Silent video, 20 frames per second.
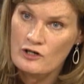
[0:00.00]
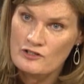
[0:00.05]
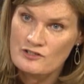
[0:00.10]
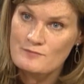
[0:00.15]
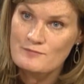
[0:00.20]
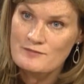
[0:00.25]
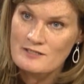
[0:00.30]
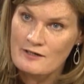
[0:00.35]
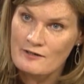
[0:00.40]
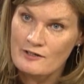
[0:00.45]

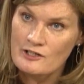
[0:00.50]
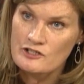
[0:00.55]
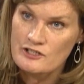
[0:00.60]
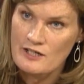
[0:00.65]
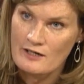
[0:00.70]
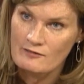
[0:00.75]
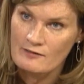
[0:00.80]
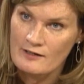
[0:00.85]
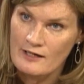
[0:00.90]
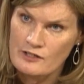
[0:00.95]
them dear in a
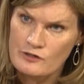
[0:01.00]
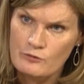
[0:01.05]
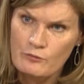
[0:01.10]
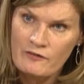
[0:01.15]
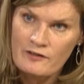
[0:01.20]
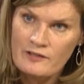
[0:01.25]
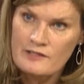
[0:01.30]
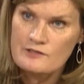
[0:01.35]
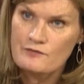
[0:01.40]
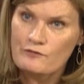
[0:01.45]
general election.
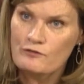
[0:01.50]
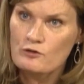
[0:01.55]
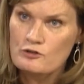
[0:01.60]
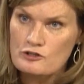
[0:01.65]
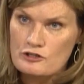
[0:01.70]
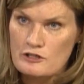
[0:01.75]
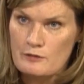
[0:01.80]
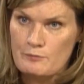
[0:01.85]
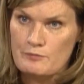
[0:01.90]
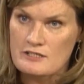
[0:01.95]
We're in this
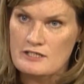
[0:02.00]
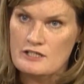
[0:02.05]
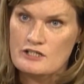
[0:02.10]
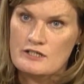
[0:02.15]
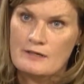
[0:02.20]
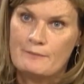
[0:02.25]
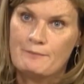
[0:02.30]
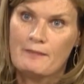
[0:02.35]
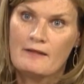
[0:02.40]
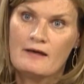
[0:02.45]
fortunate
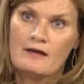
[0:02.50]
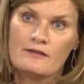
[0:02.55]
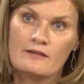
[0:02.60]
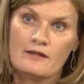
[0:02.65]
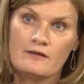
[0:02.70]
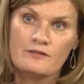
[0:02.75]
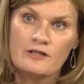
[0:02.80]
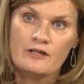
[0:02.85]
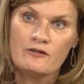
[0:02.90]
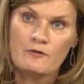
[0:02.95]
position
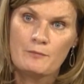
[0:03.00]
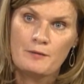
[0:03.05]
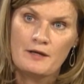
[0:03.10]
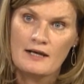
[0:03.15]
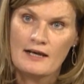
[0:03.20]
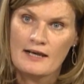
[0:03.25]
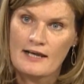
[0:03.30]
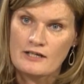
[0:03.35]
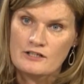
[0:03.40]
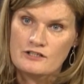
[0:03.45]
that the
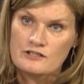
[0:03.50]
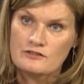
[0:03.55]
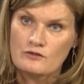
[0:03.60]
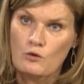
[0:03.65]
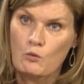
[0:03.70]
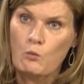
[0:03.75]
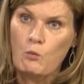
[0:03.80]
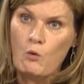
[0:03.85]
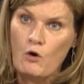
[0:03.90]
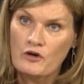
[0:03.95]
European elections are
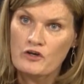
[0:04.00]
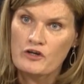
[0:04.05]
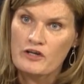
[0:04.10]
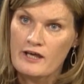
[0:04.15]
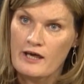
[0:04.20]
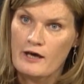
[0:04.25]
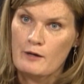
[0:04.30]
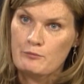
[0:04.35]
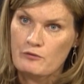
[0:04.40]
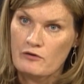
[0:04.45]
1
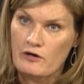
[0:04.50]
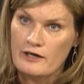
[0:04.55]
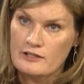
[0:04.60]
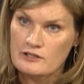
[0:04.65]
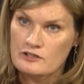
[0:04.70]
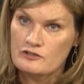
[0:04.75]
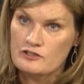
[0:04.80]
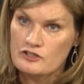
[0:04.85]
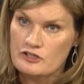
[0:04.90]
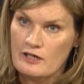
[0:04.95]
year prior
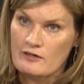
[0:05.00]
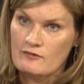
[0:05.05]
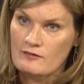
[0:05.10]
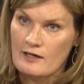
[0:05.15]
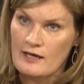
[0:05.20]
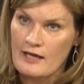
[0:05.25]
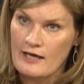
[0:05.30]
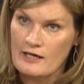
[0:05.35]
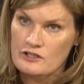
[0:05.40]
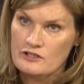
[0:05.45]
to a general
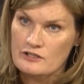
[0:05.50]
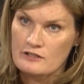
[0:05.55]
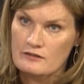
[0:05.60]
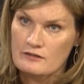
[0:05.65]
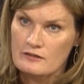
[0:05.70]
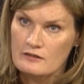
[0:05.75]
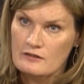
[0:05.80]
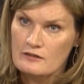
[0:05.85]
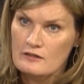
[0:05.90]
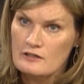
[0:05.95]
election.
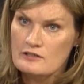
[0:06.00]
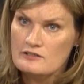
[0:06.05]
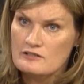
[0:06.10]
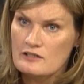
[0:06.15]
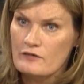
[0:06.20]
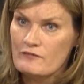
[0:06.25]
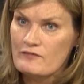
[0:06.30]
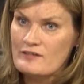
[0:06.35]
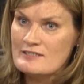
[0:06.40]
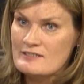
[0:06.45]

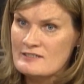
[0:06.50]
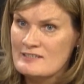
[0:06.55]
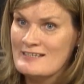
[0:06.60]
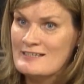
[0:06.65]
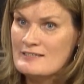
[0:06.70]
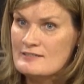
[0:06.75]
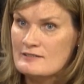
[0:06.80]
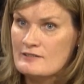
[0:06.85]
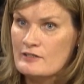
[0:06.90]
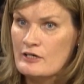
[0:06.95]
So this is the